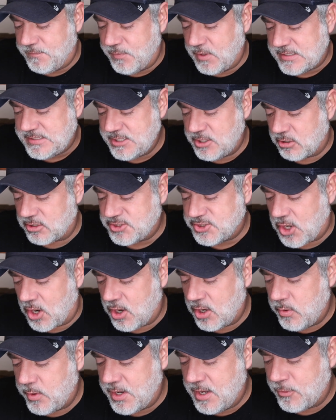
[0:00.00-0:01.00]
inflicting our
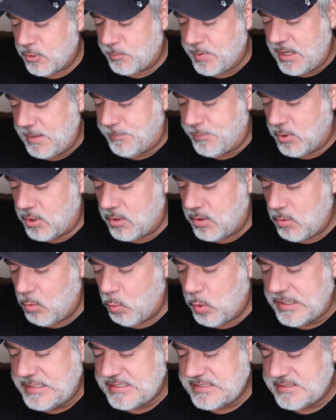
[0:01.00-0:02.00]
sorrow on other people,
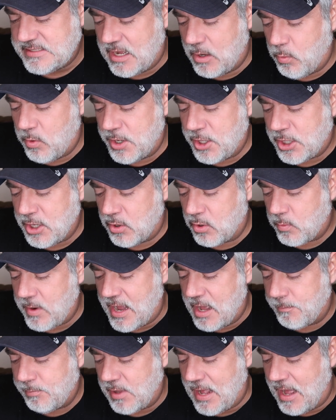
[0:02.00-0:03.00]
one does not want to go
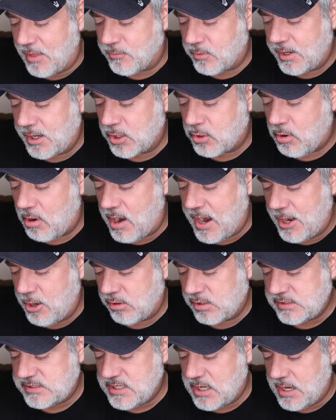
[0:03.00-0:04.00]
around blathering and crying
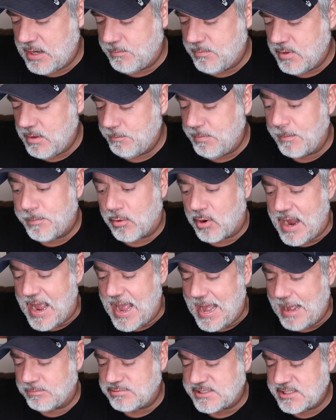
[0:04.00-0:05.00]
all the time, but
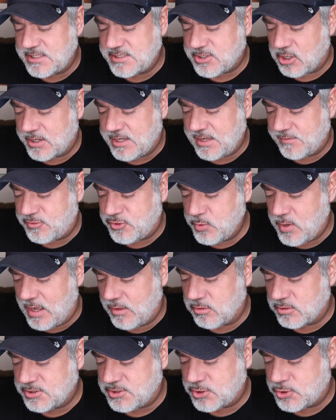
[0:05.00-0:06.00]
perhaps it is our gift to
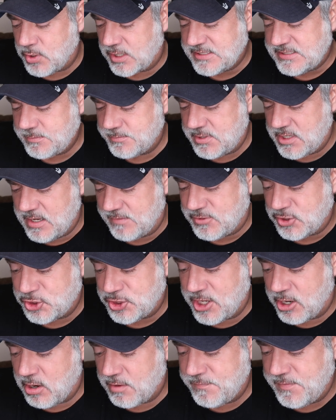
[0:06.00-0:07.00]
others to trust them enough to
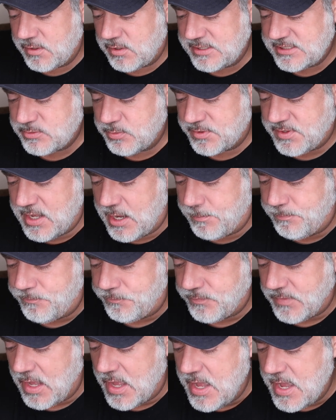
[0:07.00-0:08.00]
share our feelings with them.
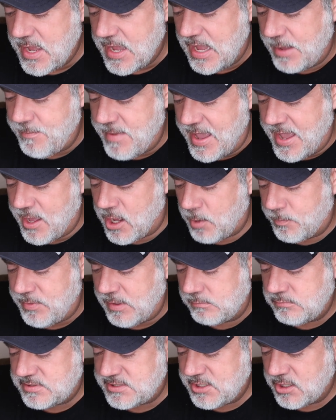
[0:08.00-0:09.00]
It may help
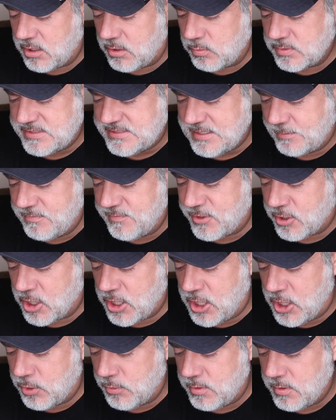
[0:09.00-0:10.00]
them deal with some of their
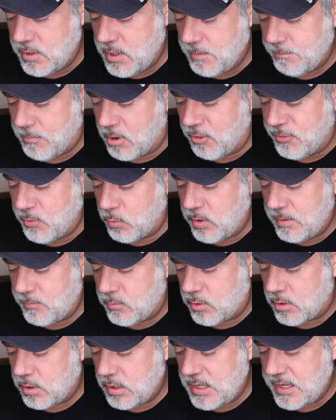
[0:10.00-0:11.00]
own. Martha
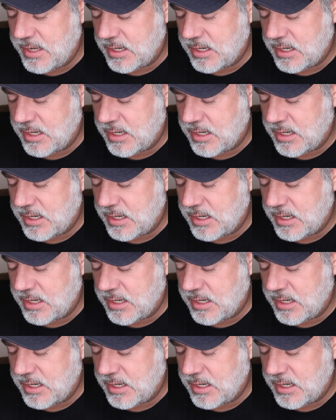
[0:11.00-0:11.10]
Whitmore